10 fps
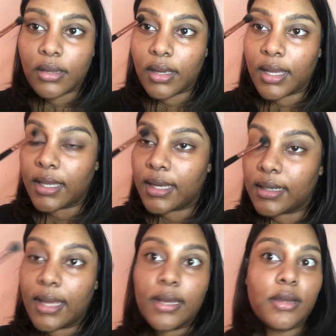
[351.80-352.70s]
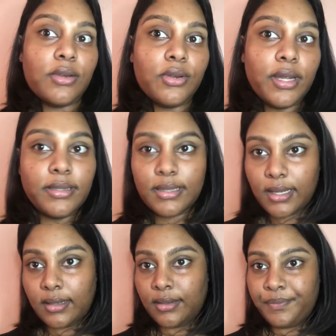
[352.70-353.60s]
and that kind of creates
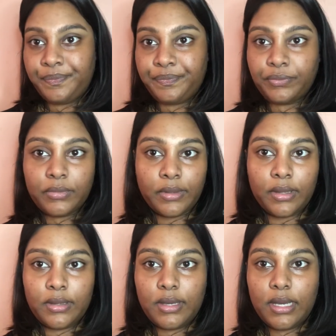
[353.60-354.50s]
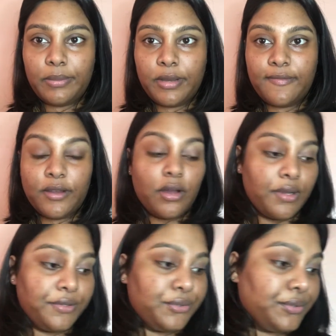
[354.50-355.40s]
like a bit of
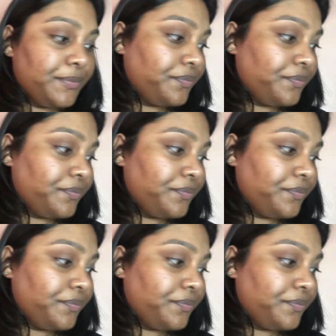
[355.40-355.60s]
contour.